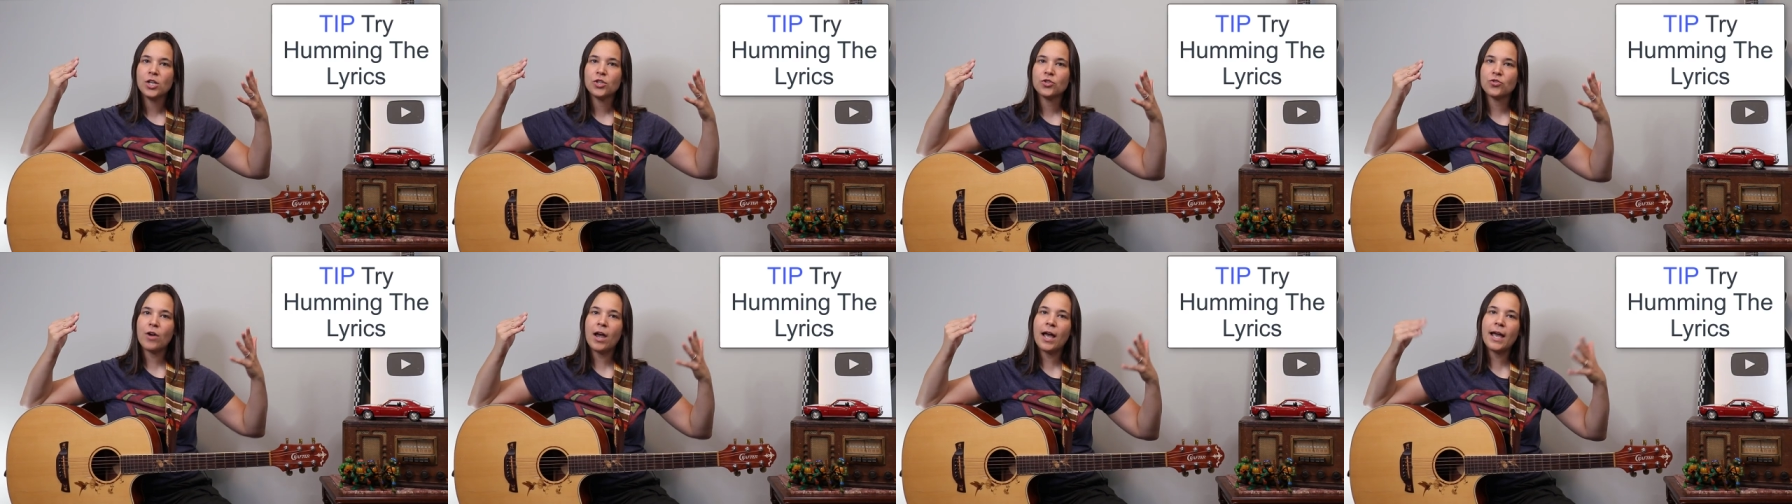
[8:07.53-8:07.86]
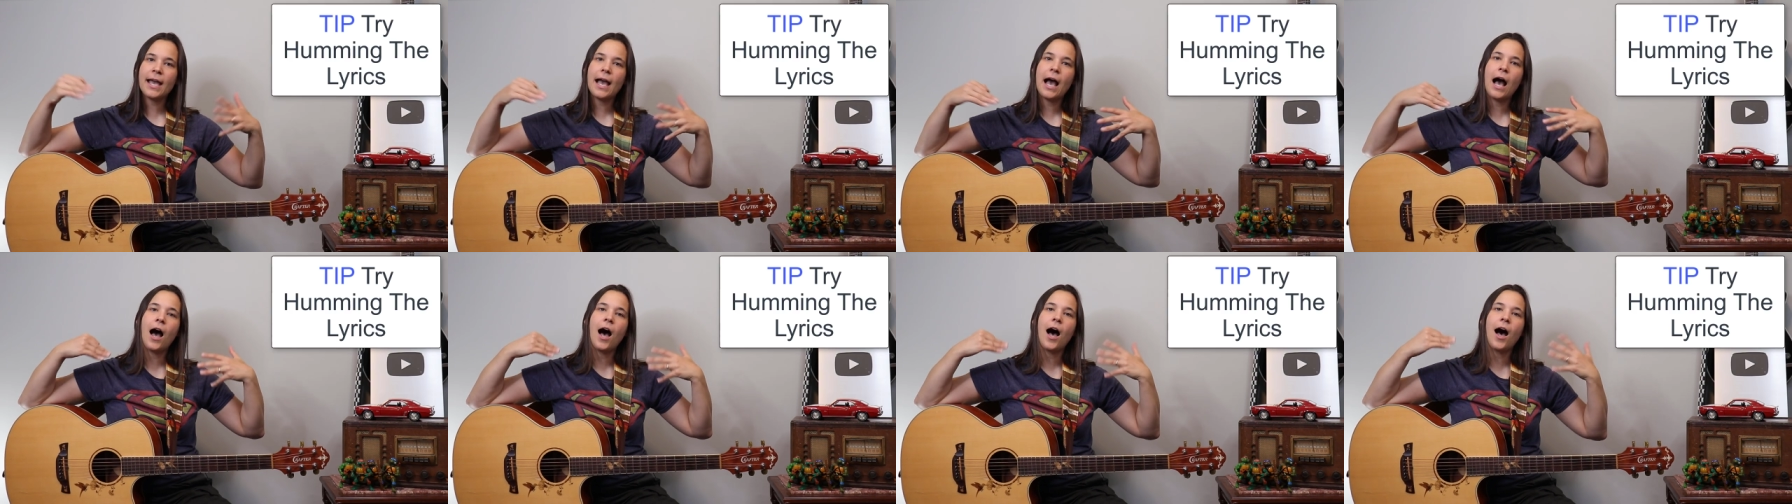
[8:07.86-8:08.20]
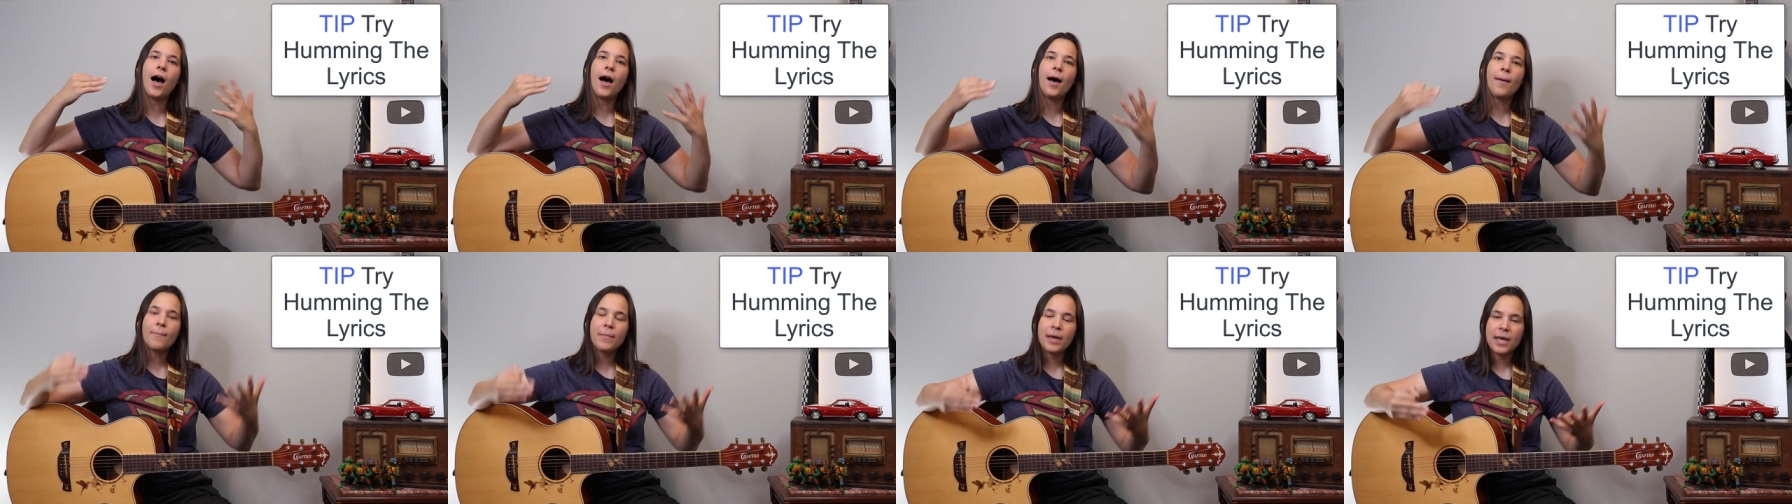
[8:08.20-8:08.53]
Try
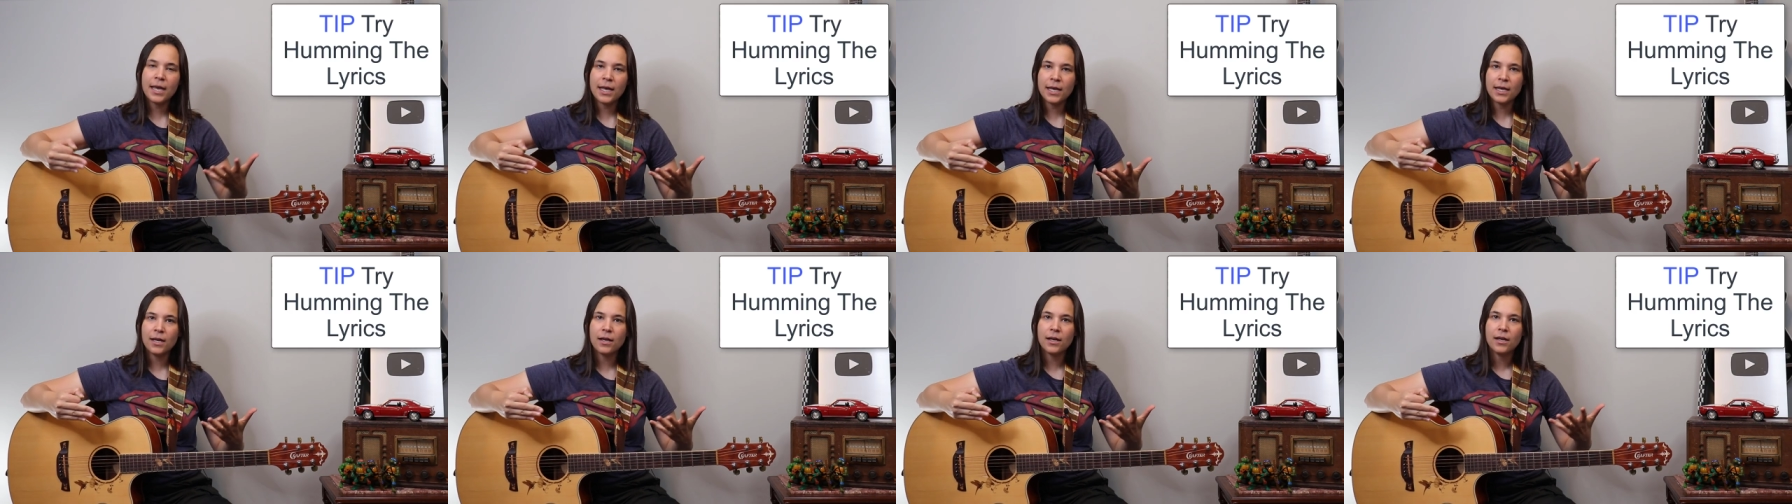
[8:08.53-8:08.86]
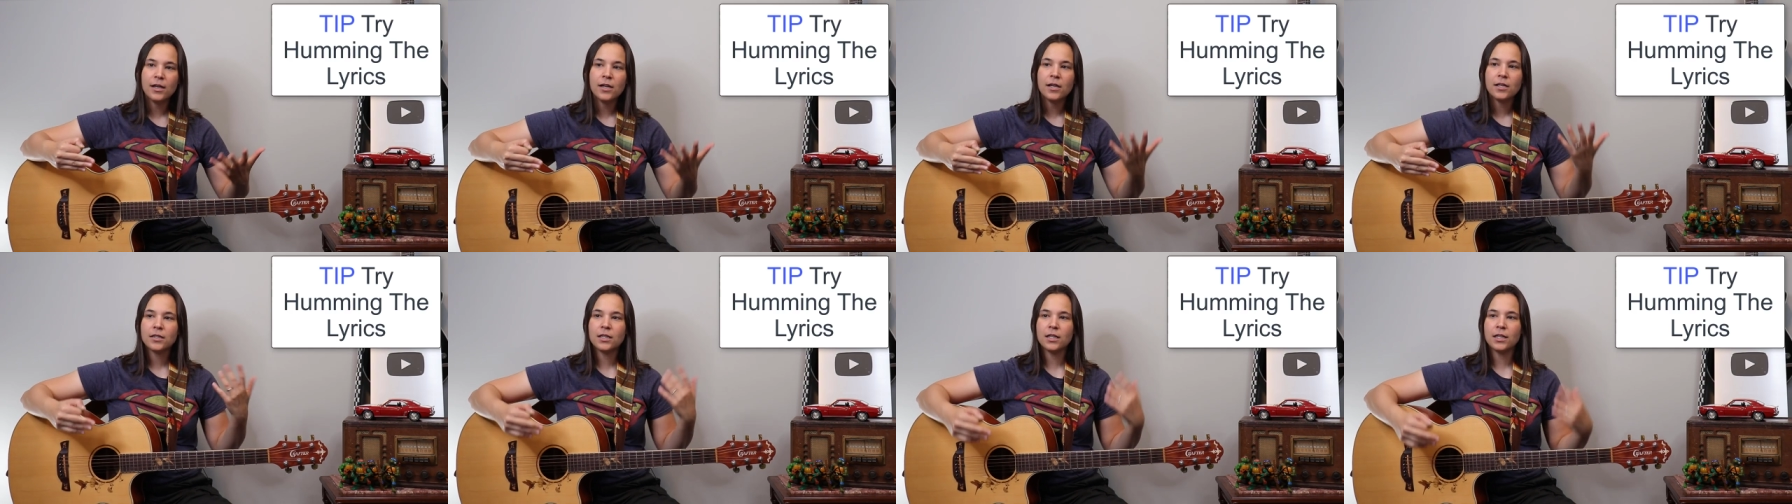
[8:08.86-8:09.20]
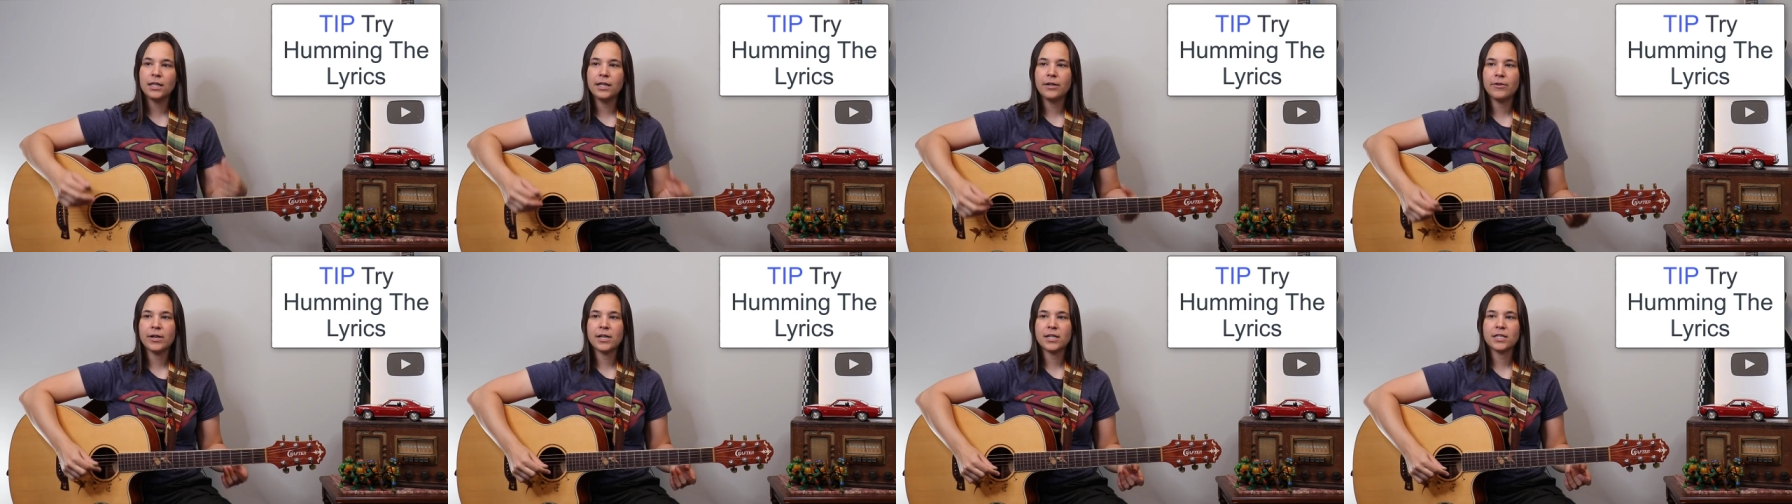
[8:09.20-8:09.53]
humming the
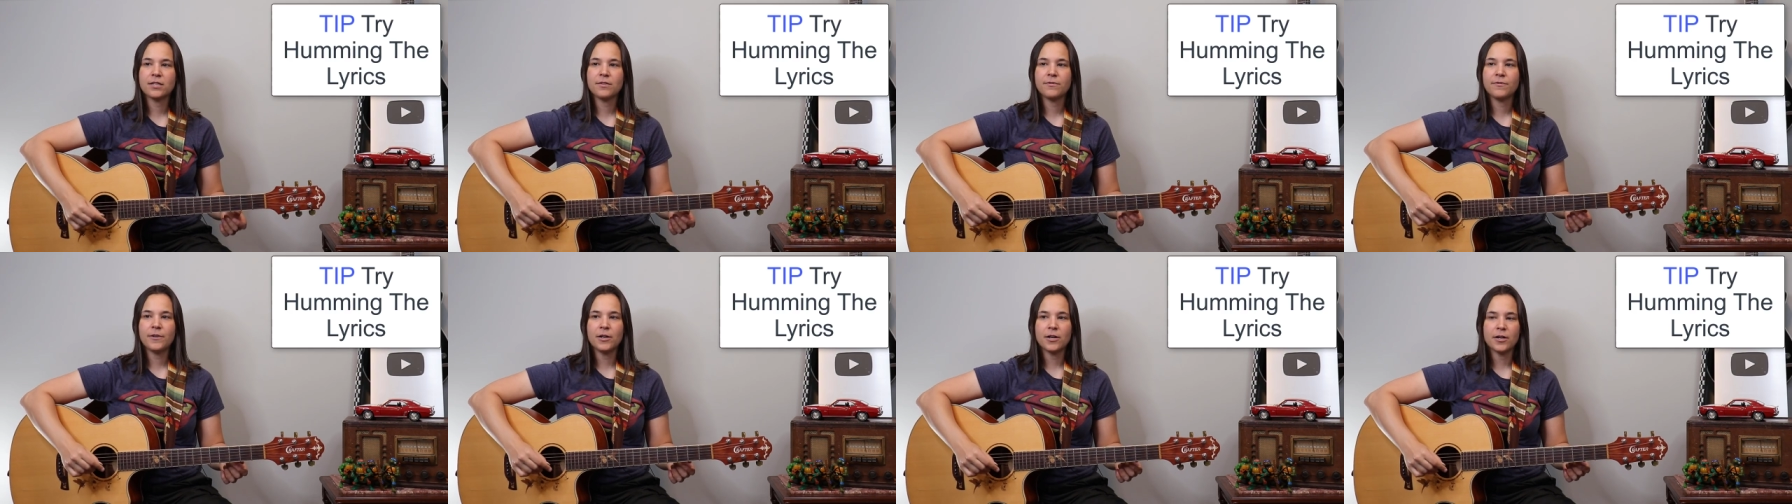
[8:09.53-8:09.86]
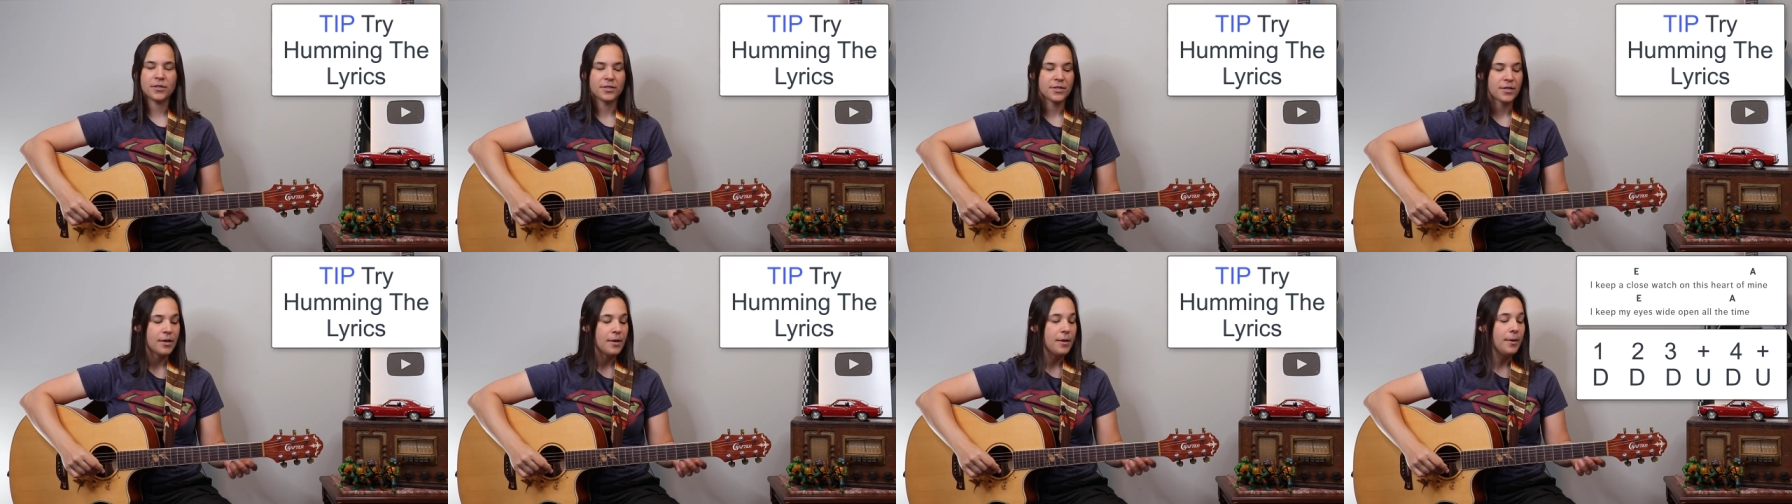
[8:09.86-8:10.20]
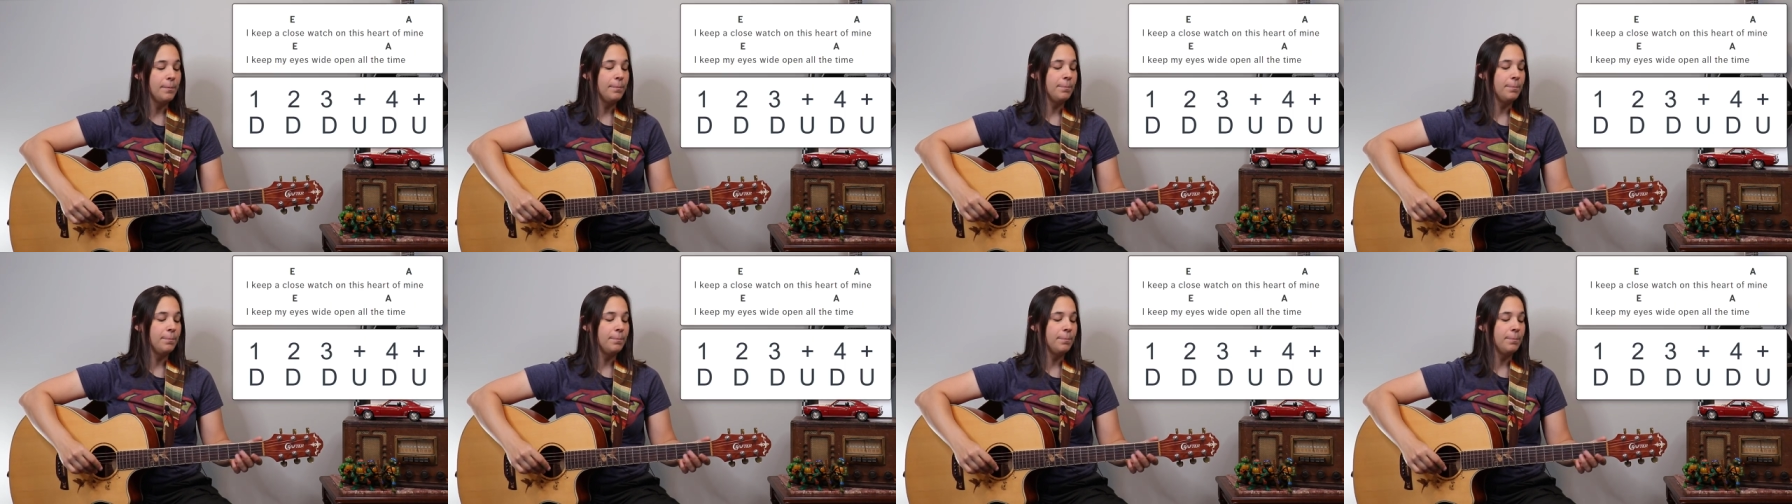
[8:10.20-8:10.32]
lyrics first.